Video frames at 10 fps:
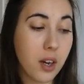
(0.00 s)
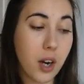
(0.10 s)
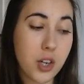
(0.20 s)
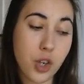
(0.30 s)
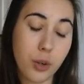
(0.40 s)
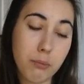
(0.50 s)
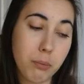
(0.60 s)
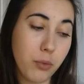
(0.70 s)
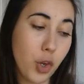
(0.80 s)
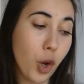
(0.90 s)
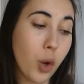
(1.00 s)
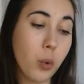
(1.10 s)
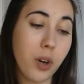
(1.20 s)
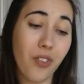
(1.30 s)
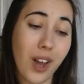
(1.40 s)
I don't know
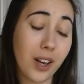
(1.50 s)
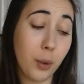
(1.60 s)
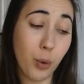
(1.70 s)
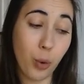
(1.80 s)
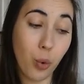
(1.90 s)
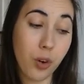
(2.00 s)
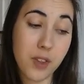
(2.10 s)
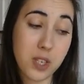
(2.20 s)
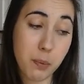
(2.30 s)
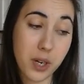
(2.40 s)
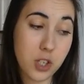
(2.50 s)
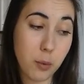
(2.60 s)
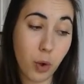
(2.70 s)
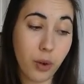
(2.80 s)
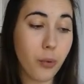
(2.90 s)
exactly what all of this means, to
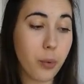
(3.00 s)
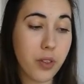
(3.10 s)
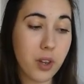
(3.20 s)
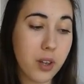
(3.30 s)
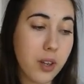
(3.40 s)
be honest with you.